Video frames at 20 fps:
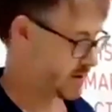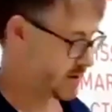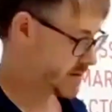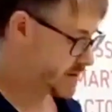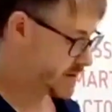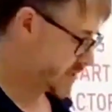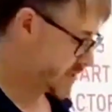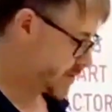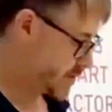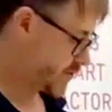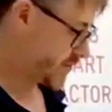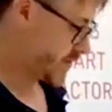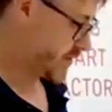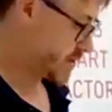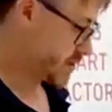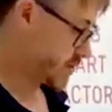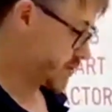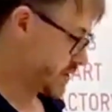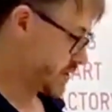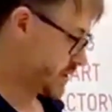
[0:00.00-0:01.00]
this demo
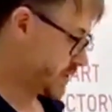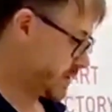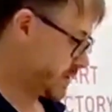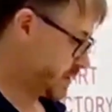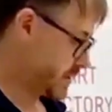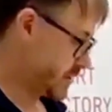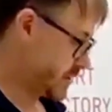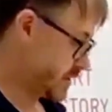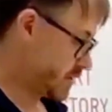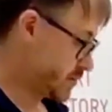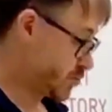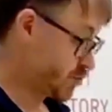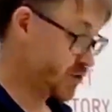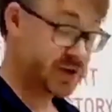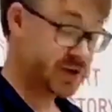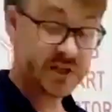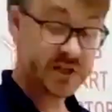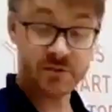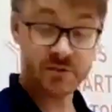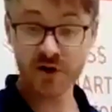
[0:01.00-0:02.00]
factory, we
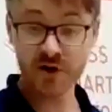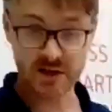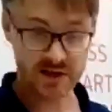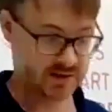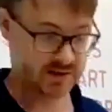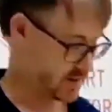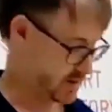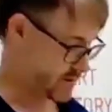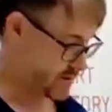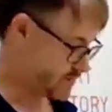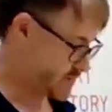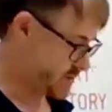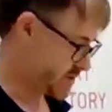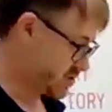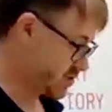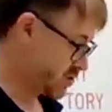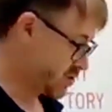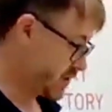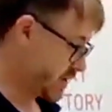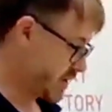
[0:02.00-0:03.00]
need products. So
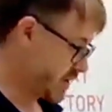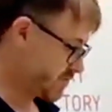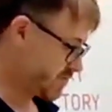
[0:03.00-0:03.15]
we have